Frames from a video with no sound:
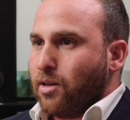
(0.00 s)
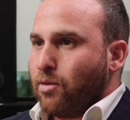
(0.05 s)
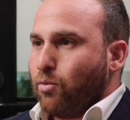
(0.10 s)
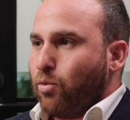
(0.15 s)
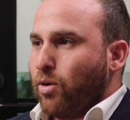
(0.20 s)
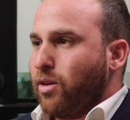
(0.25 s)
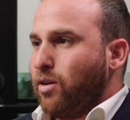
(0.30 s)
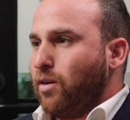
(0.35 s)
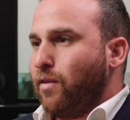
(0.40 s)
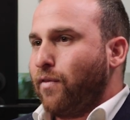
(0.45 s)

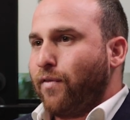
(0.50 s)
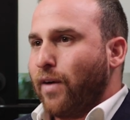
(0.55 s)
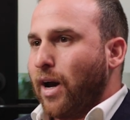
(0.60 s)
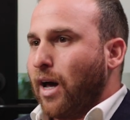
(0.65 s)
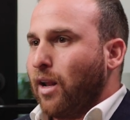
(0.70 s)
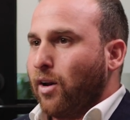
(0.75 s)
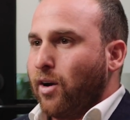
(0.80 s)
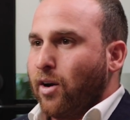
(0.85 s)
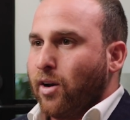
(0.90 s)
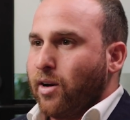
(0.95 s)
Whether you
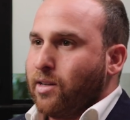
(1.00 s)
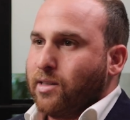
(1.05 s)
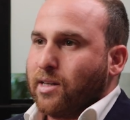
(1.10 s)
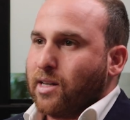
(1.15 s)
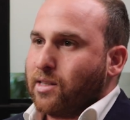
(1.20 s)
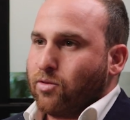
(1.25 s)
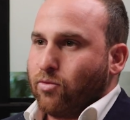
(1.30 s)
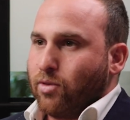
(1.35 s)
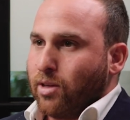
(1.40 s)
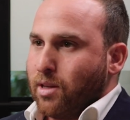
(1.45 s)
fail or not, it
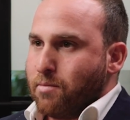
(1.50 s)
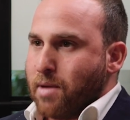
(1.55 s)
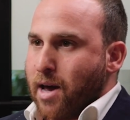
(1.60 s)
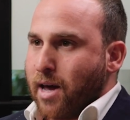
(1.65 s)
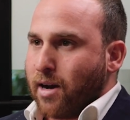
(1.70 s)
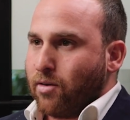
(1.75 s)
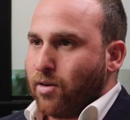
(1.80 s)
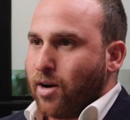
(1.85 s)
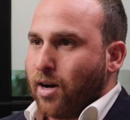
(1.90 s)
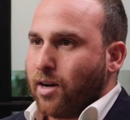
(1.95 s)
doesn't really
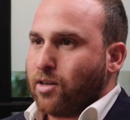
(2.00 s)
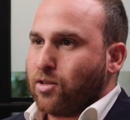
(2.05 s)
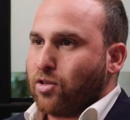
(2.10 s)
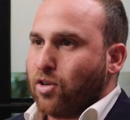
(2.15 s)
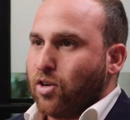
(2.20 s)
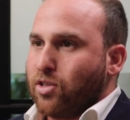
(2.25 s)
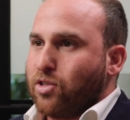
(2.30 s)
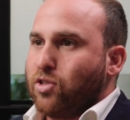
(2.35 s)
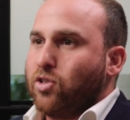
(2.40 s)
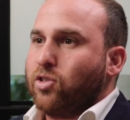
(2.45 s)
matter, right? As
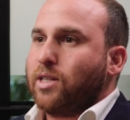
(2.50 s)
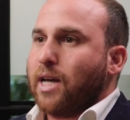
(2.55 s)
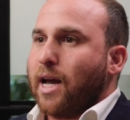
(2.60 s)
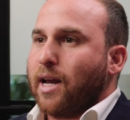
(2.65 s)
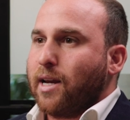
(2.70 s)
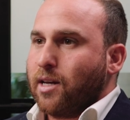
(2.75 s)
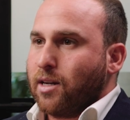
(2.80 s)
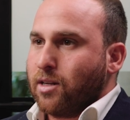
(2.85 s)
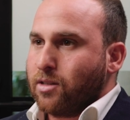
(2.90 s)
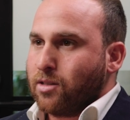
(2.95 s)
long as you
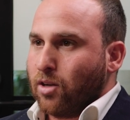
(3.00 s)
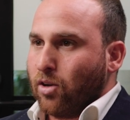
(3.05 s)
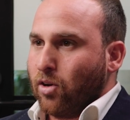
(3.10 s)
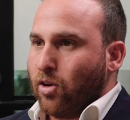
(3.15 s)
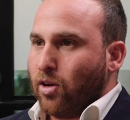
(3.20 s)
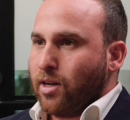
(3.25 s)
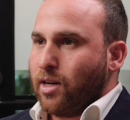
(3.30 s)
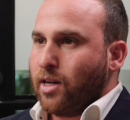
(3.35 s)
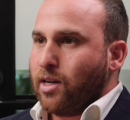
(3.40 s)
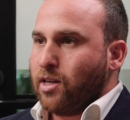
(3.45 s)
take it as a
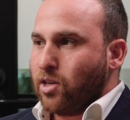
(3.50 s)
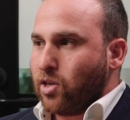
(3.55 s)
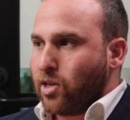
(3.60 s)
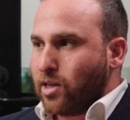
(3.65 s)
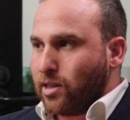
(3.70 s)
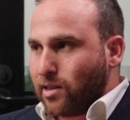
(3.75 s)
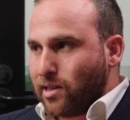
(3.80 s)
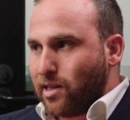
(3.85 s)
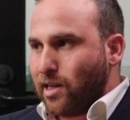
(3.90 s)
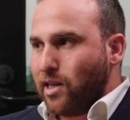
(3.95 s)
learning and you
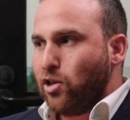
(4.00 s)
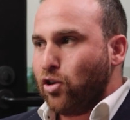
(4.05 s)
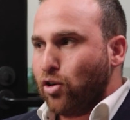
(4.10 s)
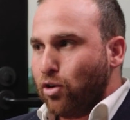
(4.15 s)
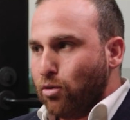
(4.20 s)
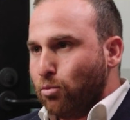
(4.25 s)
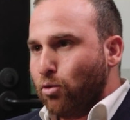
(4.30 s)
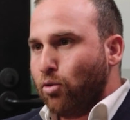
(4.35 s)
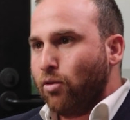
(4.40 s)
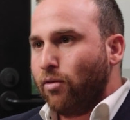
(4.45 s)
continue
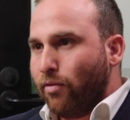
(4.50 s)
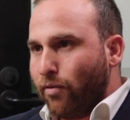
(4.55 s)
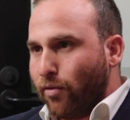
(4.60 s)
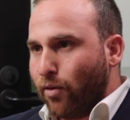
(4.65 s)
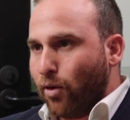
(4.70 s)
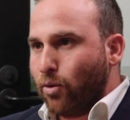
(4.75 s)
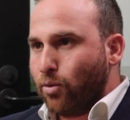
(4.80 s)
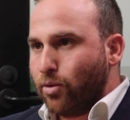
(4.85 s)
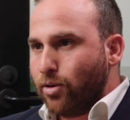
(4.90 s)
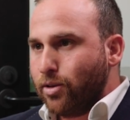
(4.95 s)
to move
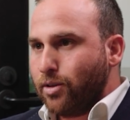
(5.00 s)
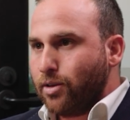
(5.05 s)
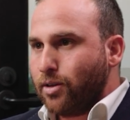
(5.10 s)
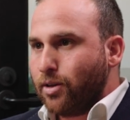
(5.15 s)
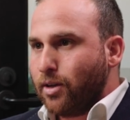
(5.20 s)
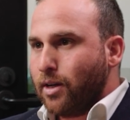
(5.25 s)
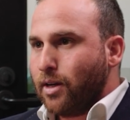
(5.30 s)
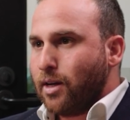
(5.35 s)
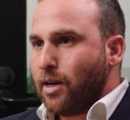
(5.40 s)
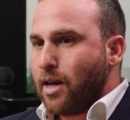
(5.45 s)
forward,
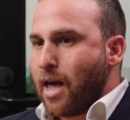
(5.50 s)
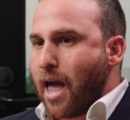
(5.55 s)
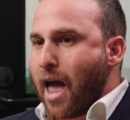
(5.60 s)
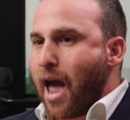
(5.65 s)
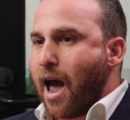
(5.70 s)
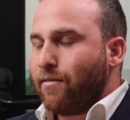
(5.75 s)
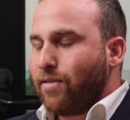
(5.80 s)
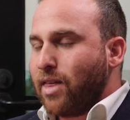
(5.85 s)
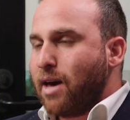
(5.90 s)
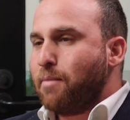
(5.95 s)

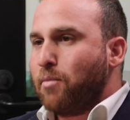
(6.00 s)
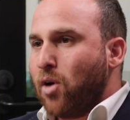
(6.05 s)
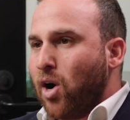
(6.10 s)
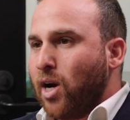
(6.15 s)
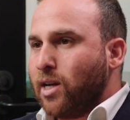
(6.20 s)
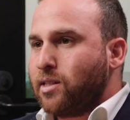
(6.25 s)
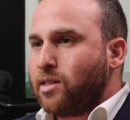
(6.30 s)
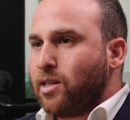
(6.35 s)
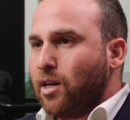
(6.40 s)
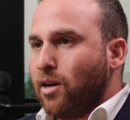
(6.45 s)
have that
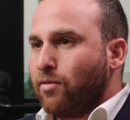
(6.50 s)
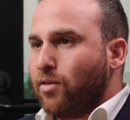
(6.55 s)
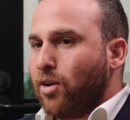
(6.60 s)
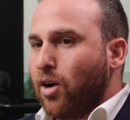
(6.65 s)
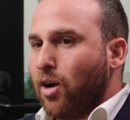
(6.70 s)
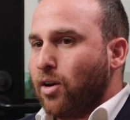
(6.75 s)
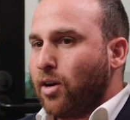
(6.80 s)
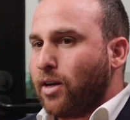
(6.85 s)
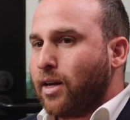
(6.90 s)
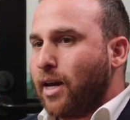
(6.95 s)
mindset of
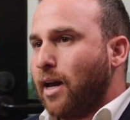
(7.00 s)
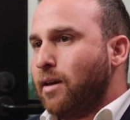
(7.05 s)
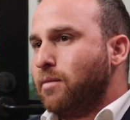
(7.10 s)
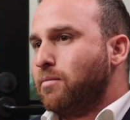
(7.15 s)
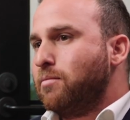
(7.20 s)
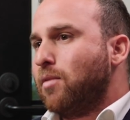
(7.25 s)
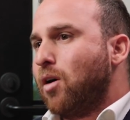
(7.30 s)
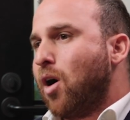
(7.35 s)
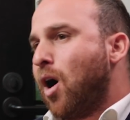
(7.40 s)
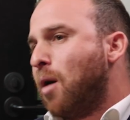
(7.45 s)
going, okay,
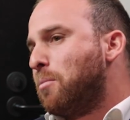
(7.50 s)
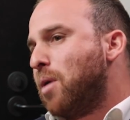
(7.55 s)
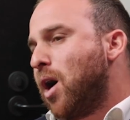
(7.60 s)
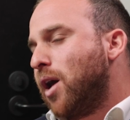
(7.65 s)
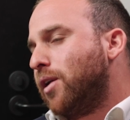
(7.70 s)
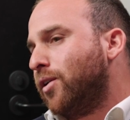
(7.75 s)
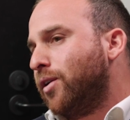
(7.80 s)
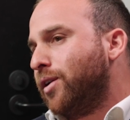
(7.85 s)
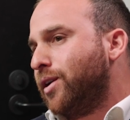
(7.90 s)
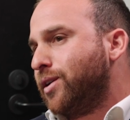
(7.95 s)
I might
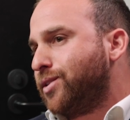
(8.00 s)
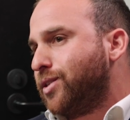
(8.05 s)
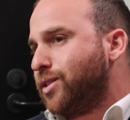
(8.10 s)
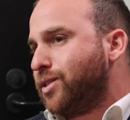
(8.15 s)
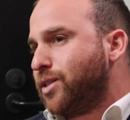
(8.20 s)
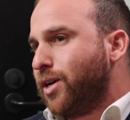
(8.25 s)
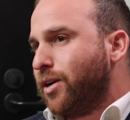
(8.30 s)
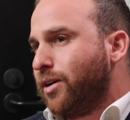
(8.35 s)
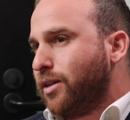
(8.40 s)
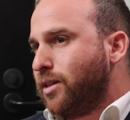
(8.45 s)
not
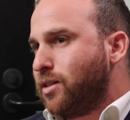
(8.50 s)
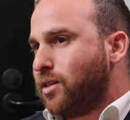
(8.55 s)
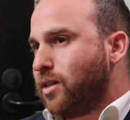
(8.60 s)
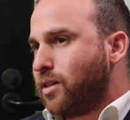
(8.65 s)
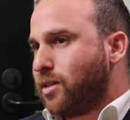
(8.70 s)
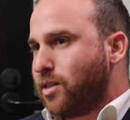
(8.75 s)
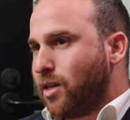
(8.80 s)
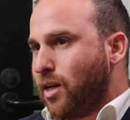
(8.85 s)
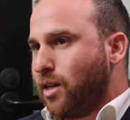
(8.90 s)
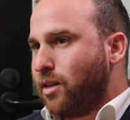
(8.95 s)
necessarily
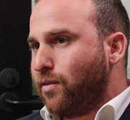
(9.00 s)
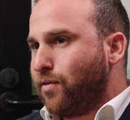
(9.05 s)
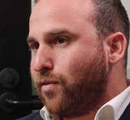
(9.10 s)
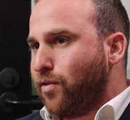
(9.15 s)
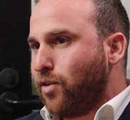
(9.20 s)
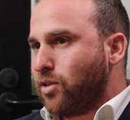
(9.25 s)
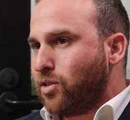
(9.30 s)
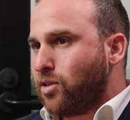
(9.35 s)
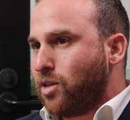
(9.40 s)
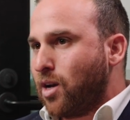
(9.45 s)
succeed the
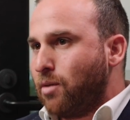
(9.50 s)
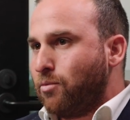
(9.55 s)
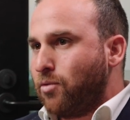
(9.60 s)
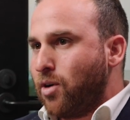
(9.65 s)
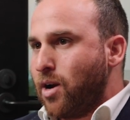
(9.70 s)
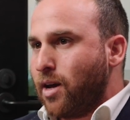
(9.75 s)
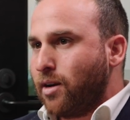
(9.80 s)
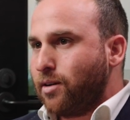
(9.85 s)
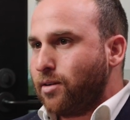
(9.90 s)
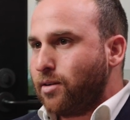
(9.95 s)
first time
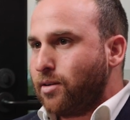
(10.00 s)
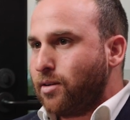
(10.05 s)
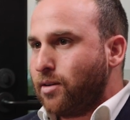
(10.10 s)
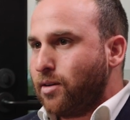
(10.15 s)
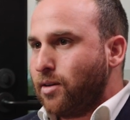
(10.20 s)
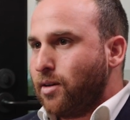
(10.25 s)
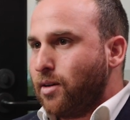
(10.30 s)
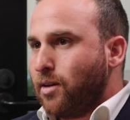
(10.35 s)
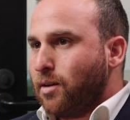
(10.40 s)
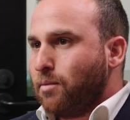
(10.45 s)

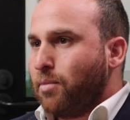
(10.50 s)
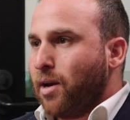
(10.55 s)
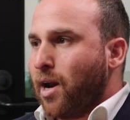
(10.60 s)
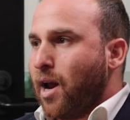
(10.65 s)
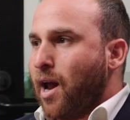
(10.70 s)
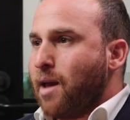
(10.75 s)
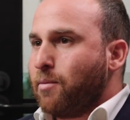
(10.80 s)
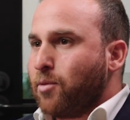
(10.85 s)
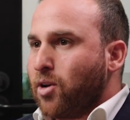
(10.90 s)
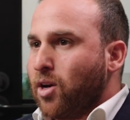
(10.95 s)
round, but
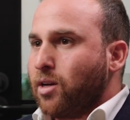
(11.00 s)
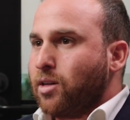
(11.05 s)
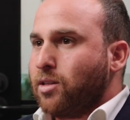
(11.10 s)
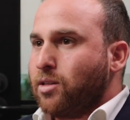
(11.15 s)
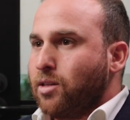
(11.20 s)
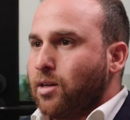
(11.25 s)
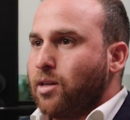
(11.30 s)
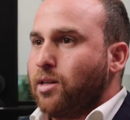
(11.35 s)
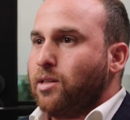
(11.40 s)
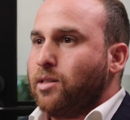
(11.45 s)
I am going
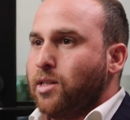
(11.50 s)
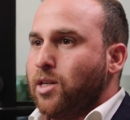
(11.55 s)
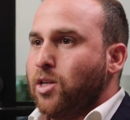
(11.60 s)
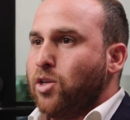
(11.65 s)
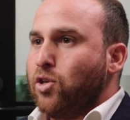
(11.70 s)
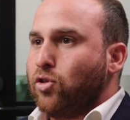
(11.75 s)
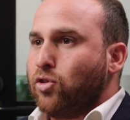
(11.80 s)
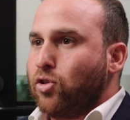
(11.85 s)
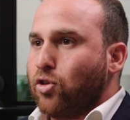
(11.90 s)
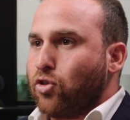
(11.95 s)
to
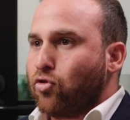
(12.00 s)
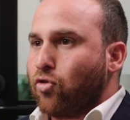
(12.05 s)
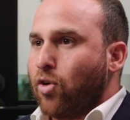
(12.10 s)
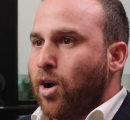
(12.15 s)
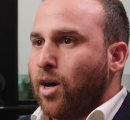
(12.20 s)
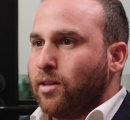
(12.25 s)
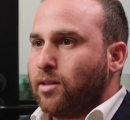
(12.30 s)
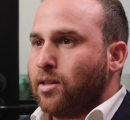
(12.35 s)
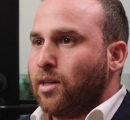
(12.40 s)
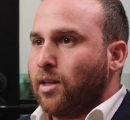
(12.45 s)
continue to
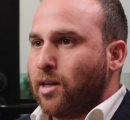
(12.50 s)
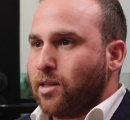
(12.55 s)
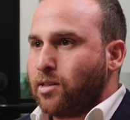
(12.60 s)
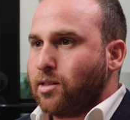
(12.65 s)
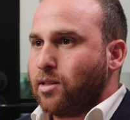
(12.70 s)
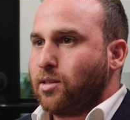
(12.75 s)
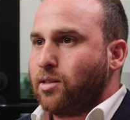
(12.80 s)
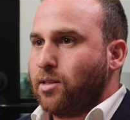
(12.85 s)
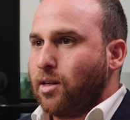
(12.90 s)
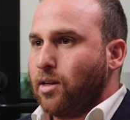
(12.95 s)
try until I
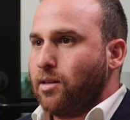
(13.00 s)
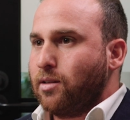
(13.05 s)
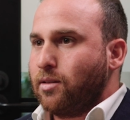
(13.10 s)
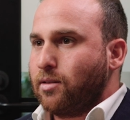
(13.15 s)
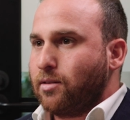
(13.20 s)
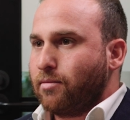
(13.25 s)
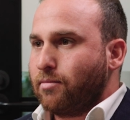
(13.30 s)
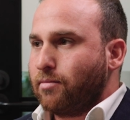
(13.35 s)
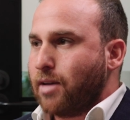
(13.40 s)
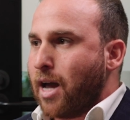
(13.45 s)
succeed
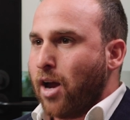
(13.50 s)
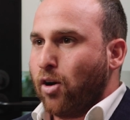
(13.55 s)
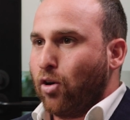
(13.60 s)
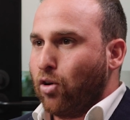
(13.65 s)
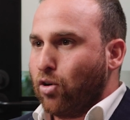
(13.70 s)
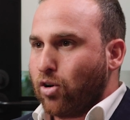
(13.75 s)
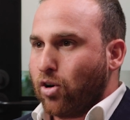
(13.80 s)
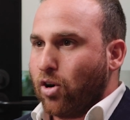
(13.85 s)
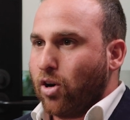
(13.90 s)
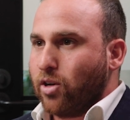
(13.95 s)
at
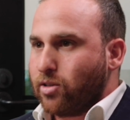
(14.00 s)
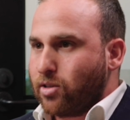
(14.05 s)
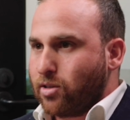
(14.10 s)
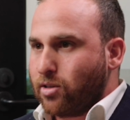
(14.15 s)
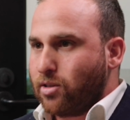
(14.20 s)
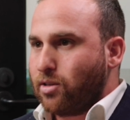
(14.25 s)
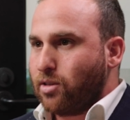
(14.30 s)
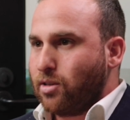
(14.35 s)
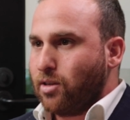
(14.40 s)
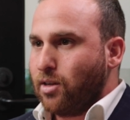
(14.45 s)
all
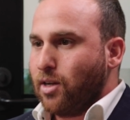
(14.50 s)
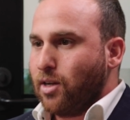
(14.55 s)
costs.